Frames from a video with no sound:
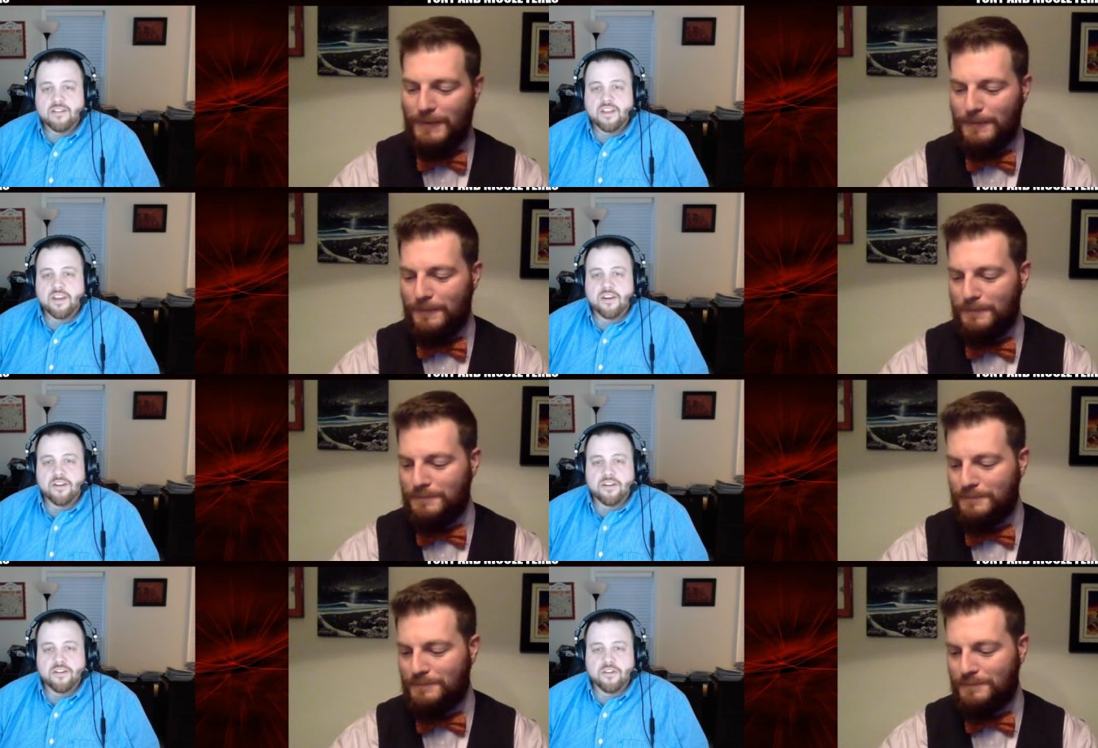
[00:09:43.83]
Speaker 1: didn't
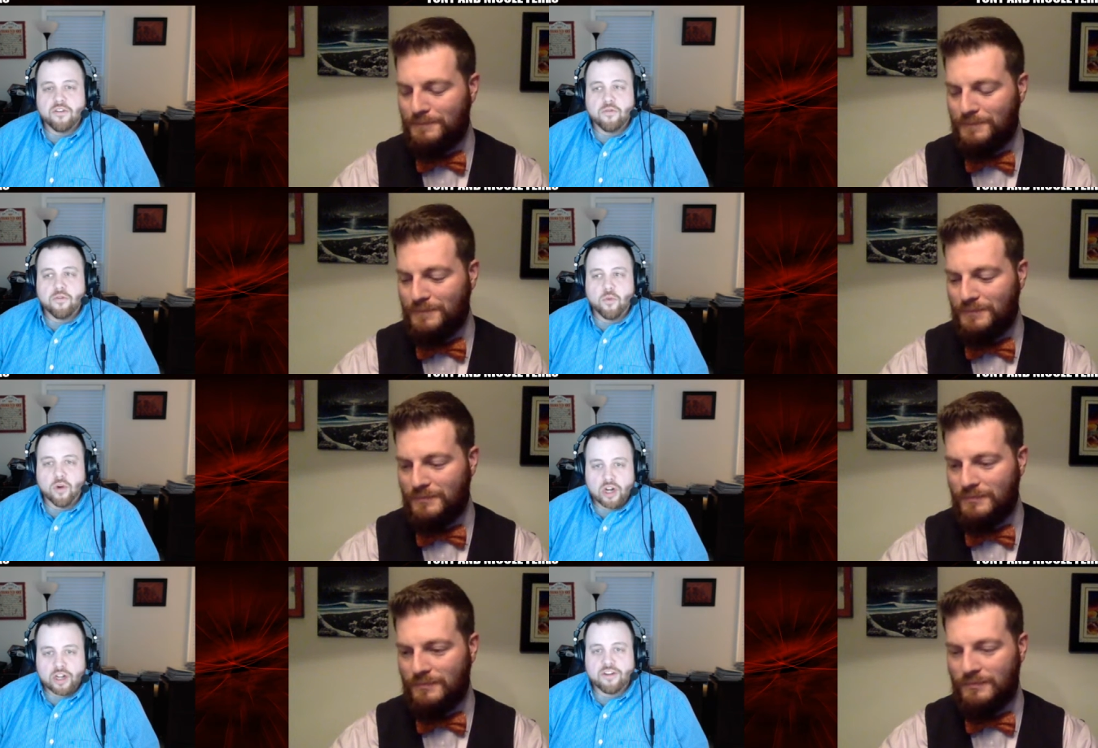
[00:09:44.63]
do the
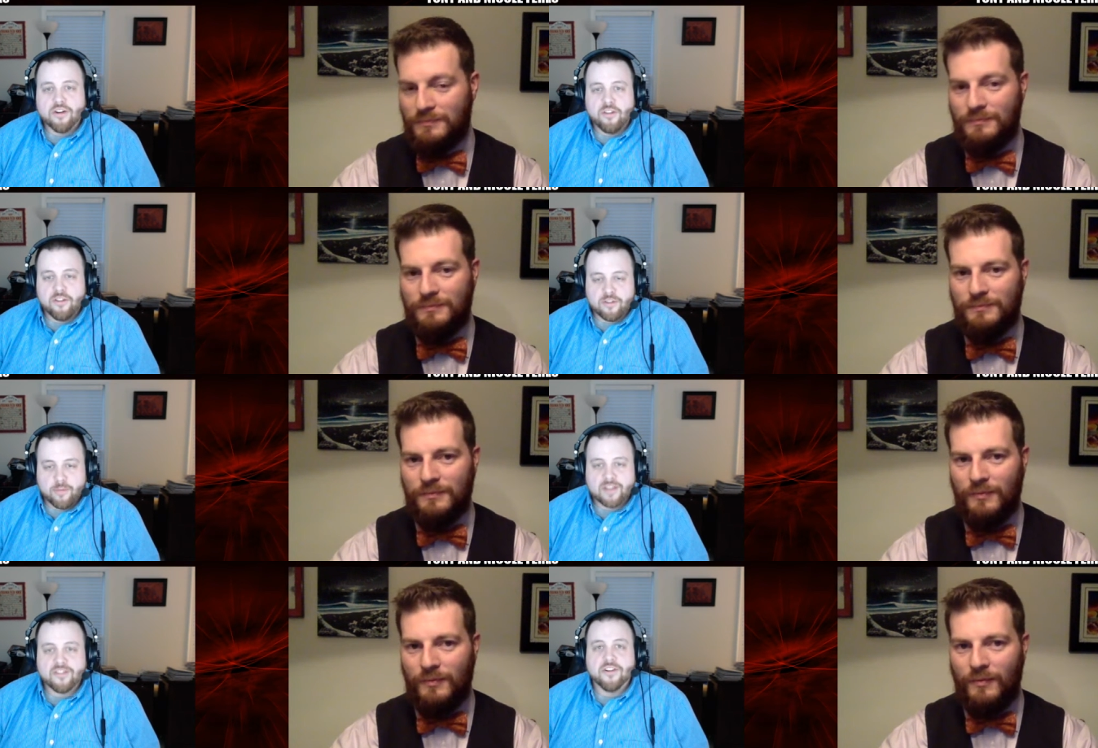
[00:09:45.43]
work during the
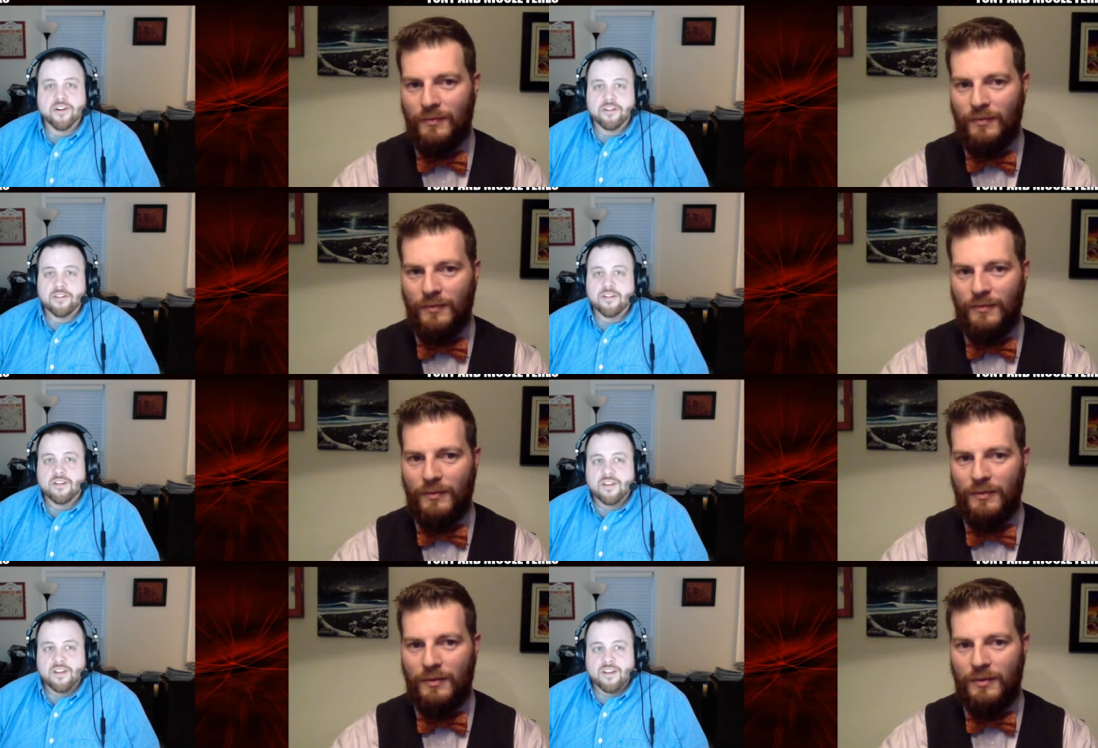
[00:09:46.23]
semester,
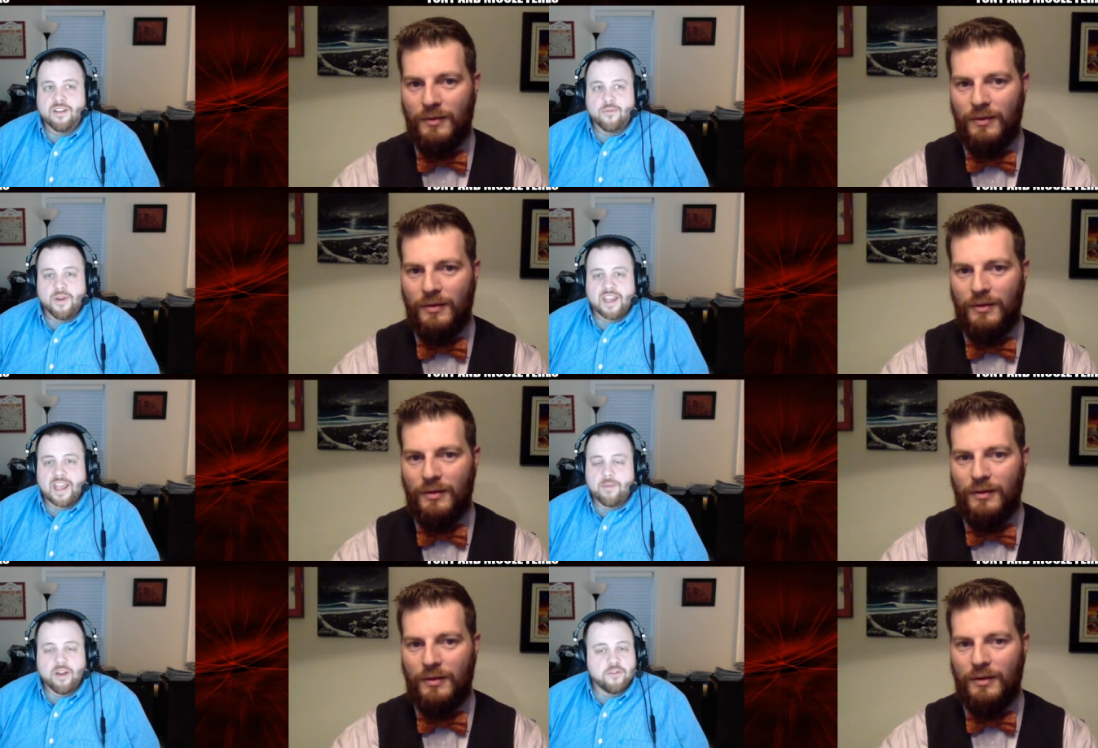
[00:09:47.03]
when it
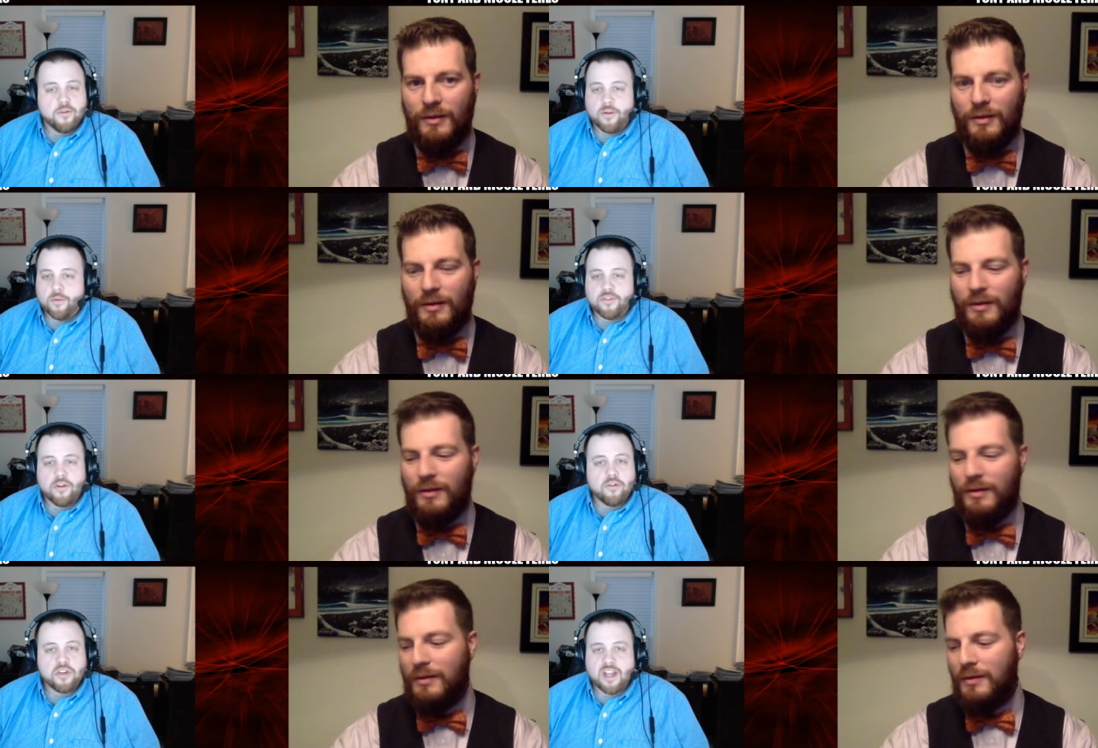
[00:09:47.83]
came down to it, there was
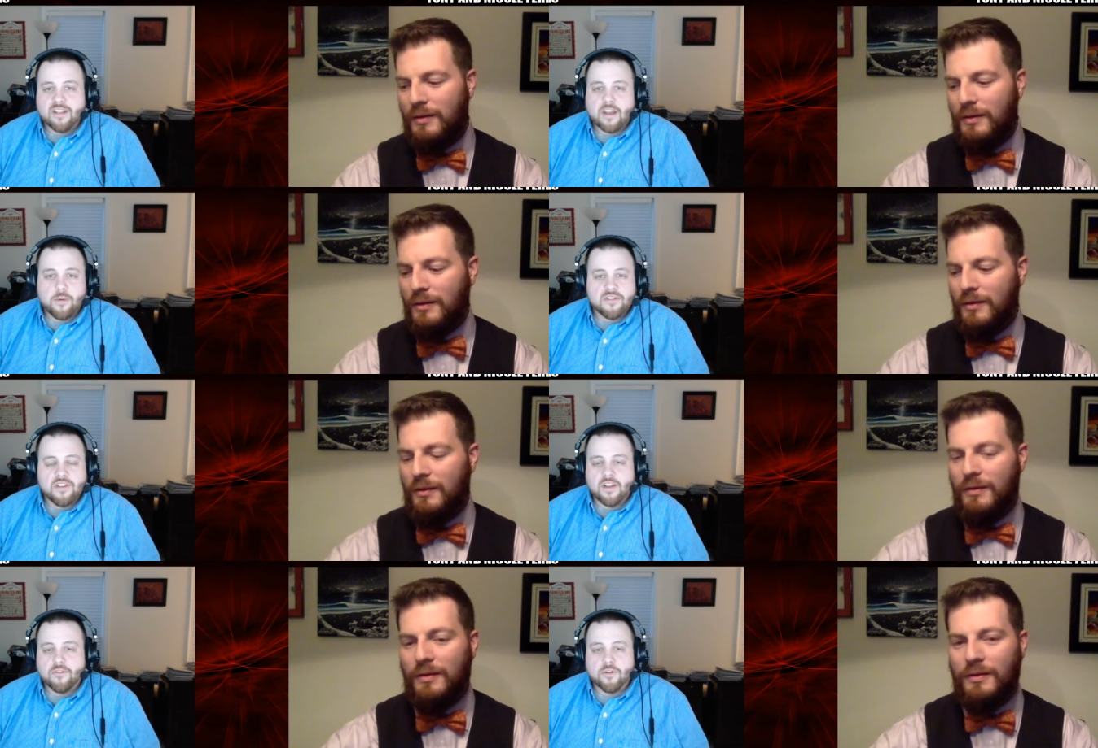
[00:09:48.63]
no chance I was
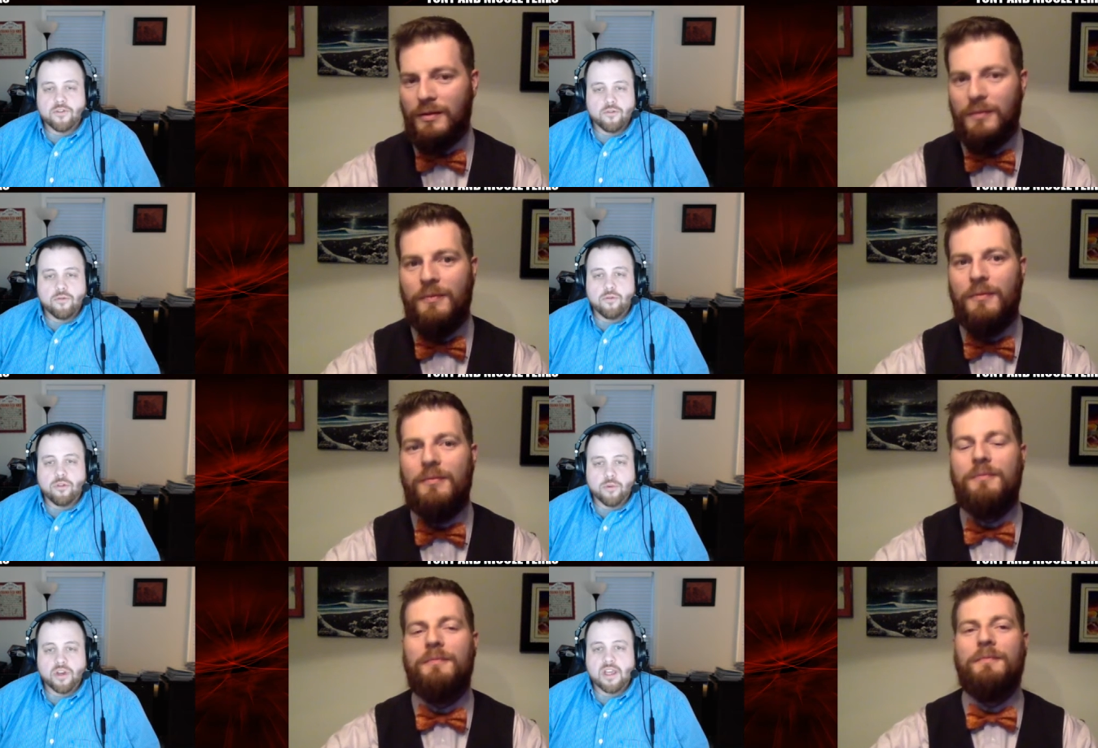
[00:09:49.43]
sitting for two,
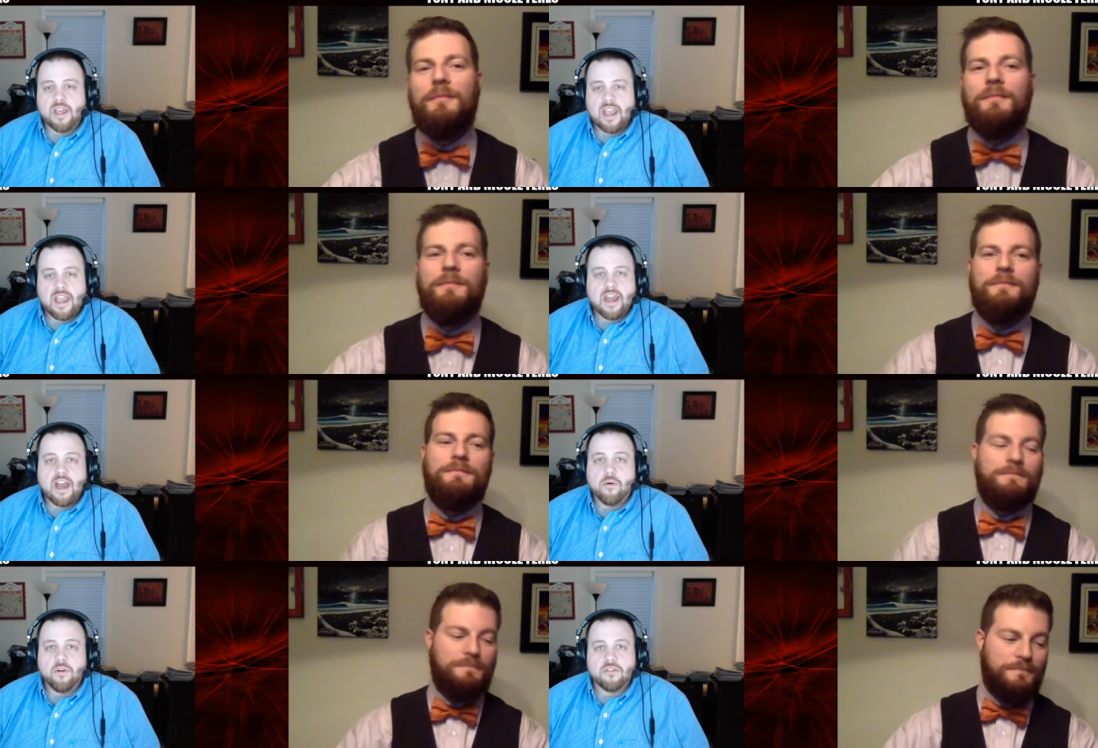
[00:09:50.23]
three, eight
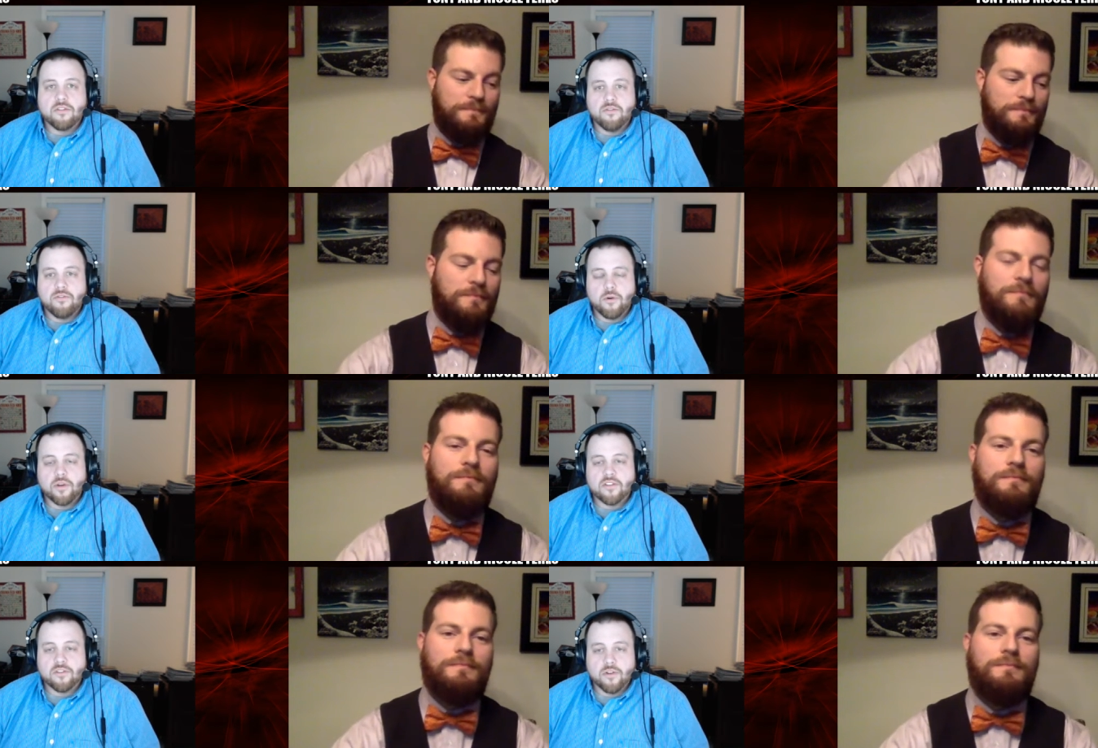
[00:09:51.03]
hours
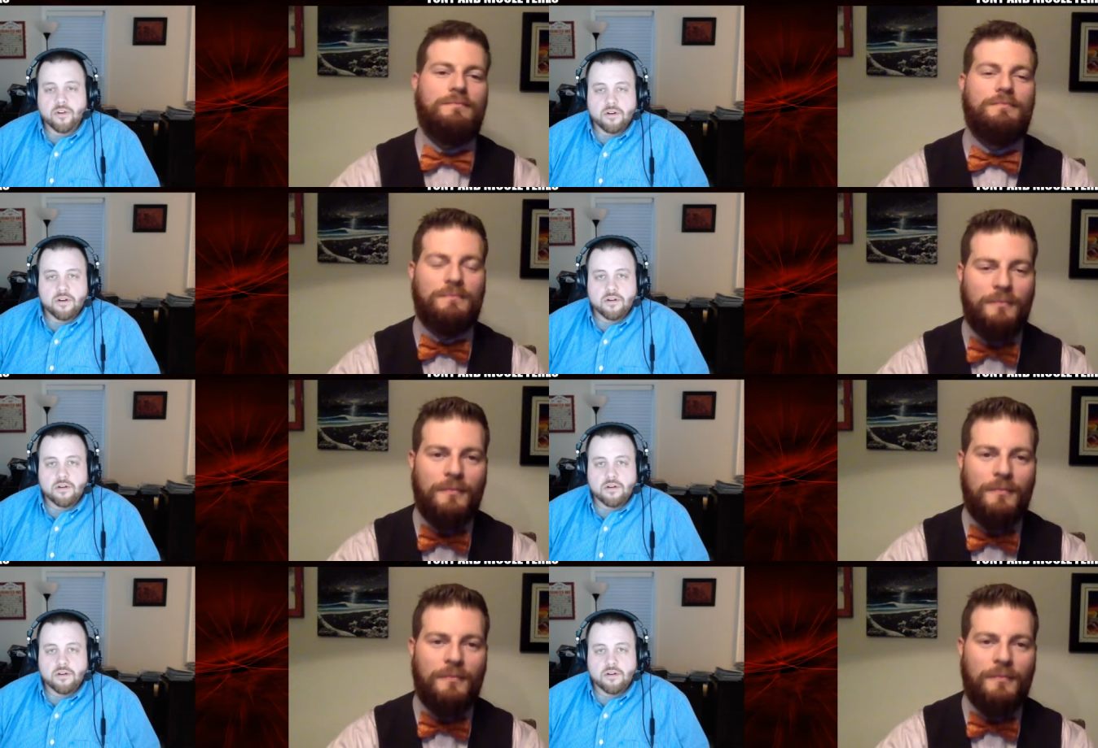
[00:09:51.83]
focused on